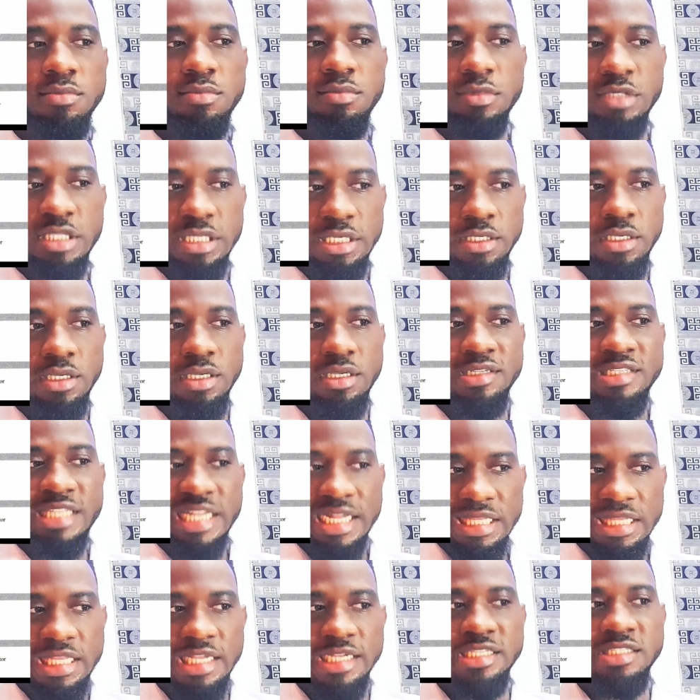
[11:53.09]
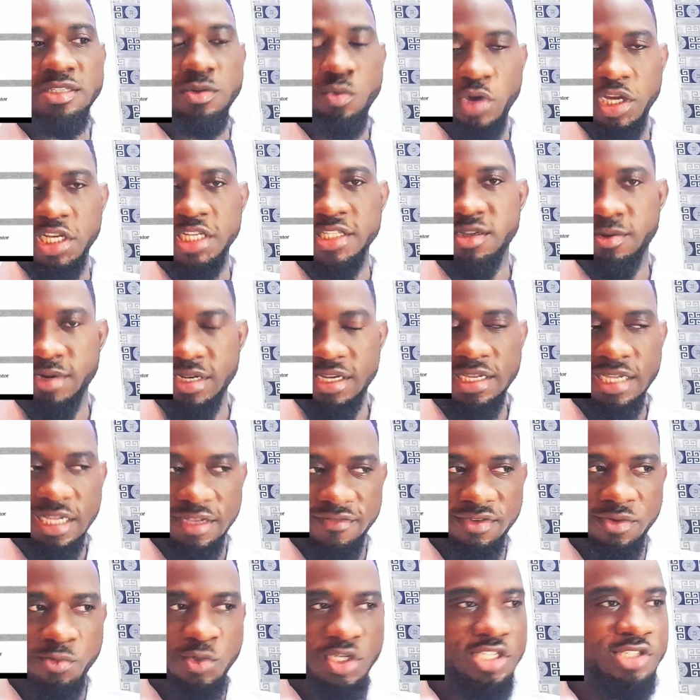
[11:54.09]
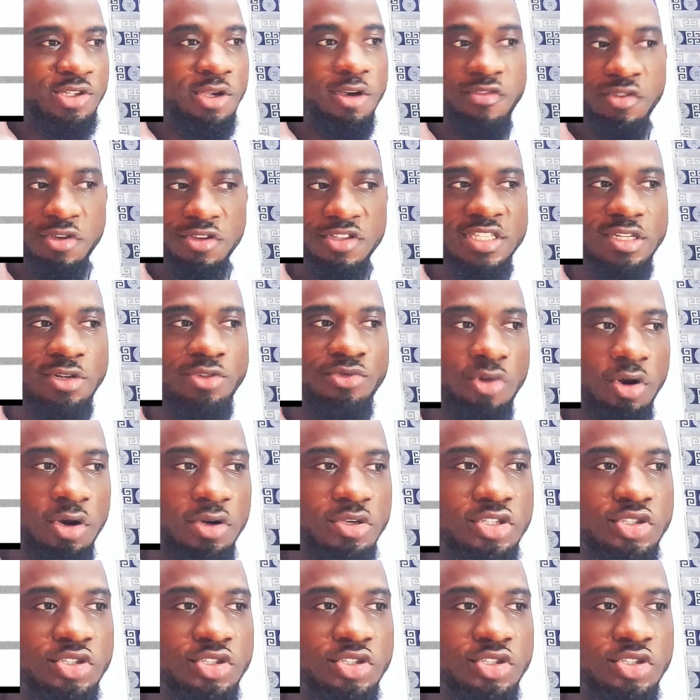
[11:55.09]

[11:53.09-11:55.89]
the sentence the way it is already given, which is obviously wrong.